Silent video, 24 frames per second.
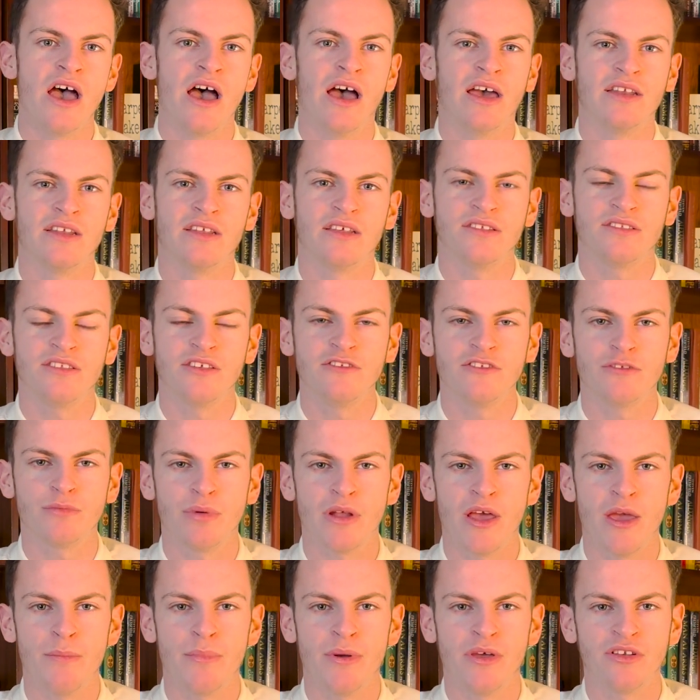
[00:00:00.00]
And it seems to
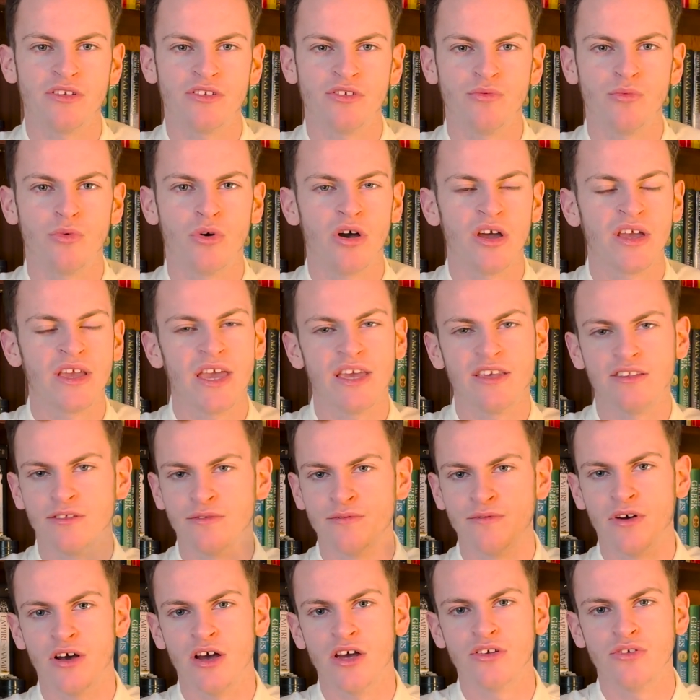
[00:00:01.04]
play a bit into what Gates of
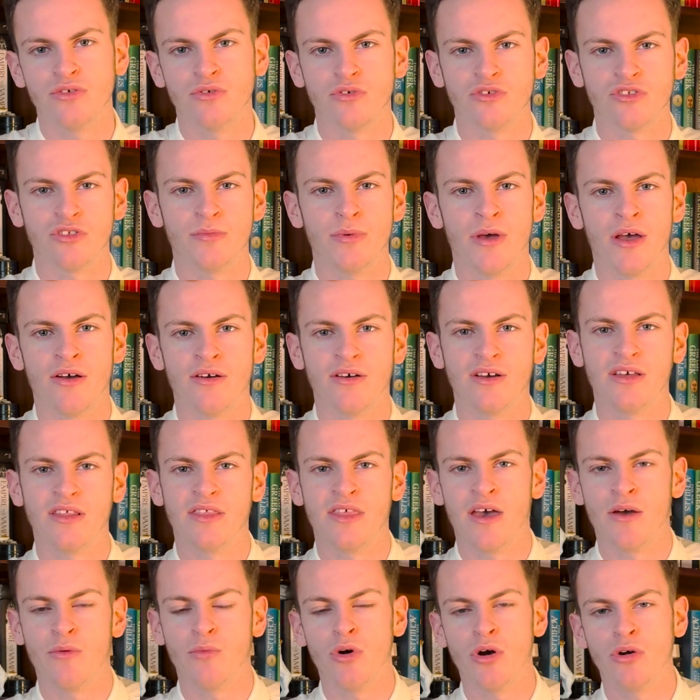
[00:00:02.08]
Fire talks about, that